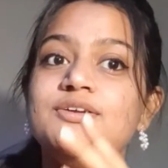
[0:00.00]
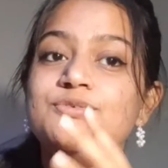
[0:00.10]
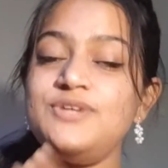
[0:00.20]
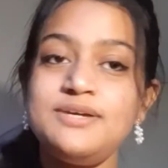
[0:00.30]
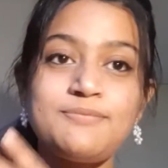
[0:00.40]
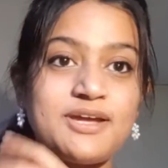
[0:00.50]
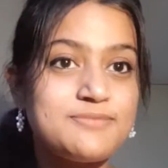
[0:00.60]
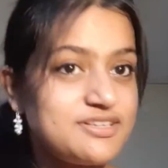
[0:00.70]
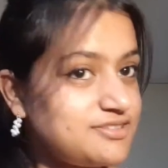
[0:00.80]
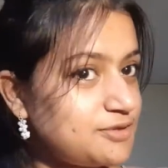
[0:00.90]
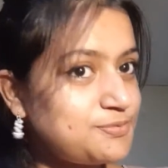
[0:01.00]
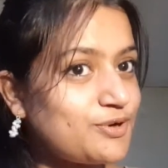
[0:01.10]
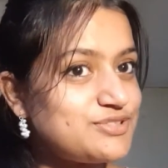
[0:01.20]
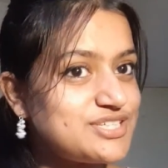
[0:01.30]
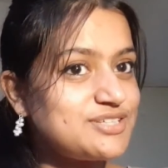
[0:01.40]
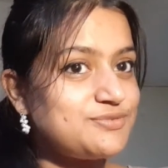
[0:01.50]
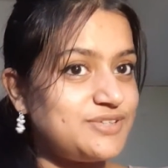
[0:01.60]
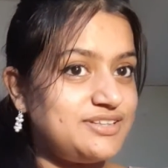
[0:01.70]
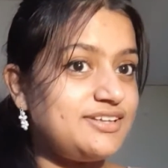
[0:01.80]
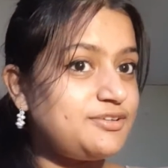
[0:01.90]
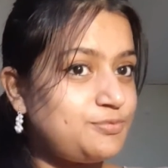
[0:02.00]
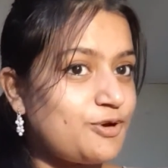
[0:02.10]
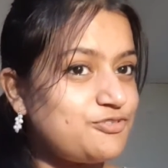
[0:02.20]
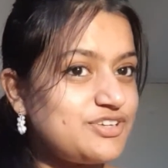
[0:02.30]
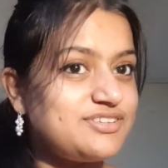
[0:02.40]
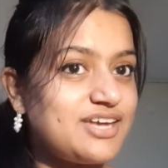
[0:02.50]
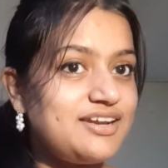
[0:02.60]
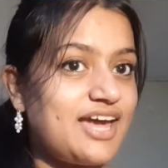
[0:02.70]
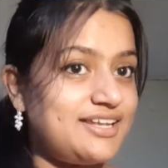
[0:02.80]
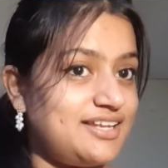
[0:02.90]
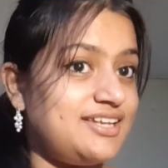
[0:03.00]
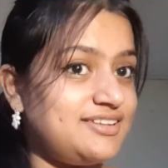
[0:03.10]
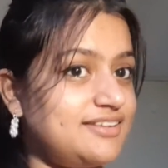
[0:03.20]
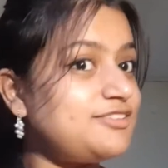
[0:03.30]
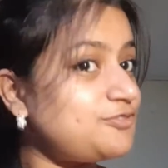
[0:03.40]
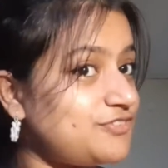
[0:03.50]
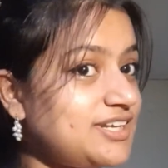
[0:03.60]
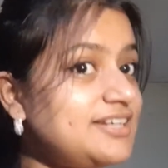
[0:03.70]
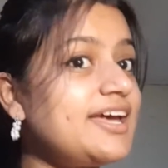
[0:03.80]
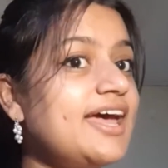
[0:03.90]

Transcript: doing my master project with this professor and in this field,